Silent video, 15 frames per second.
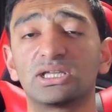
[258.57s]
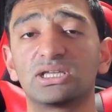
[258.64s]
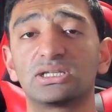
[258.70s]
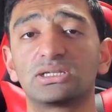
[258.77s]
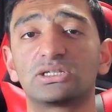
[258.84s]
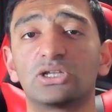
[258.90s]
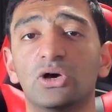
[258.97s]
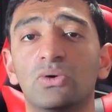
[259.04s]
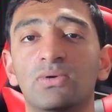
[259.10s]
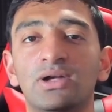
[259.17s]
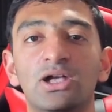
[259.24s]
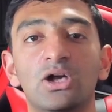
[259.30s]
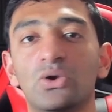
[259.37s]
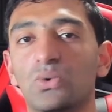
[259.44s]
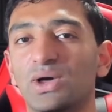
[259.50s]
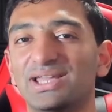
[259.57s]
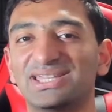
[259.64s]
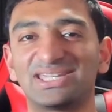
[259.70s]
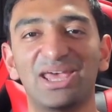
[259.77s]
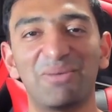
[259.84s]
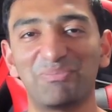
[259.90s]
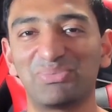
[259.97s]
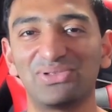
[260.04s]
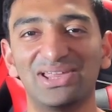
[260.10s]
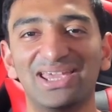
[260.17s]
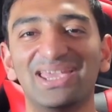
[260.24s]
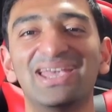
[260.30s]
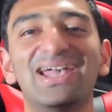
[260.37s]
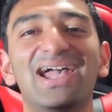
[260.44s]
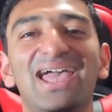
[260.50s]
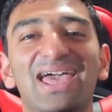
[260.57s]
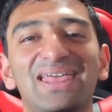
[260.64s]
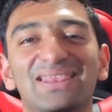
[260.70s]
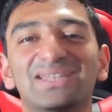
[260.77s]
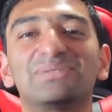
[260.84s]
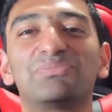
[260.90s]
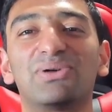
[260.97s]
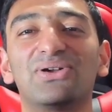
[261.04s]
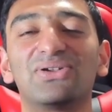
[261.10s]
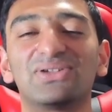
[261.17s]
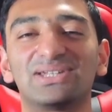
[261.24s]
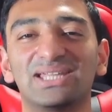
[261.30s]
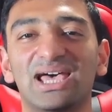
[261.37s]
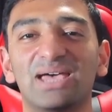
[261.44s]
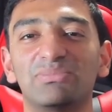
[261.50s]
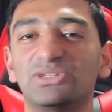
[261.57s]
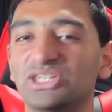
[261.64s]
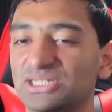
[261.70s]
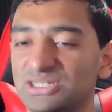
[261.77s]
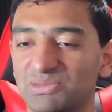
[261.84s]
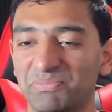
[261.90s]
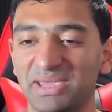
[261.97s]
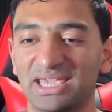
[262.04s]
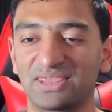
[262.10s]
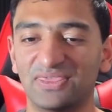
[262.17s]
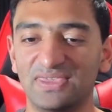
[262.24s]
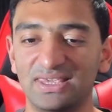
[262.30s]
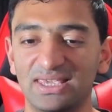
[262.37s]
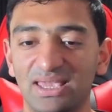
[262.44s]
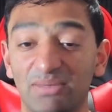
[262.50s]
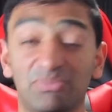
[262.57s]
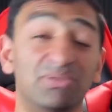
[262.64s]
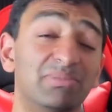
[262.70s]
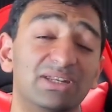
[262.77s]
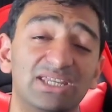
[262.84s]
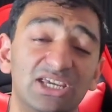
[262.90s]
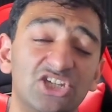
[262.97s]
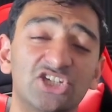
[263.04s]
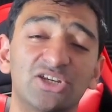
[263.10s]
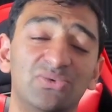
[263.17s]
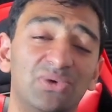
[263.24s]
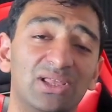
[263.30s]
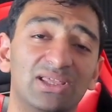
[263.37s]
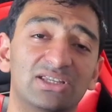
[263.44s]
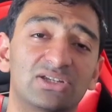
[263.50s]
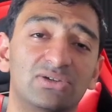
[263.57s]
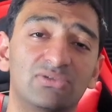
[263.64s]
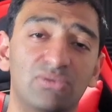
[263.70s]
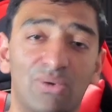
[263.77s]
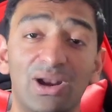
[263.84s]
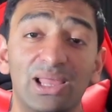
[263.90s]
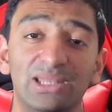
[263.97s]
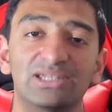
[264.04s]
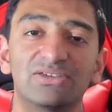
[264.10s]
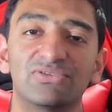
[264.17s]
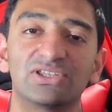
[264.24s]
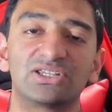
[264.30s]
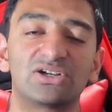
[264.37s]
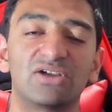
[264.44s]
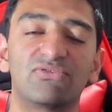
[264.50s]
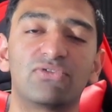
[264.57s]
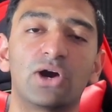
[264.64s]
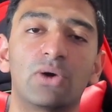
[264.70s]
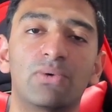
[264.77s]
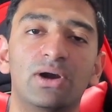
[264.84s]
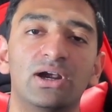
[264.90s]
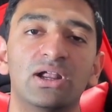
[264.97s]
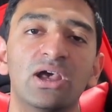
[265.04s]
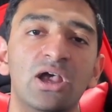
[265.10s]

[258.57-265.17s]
So quite simply, in this prototype, just to make the implementation really relatively straightforward,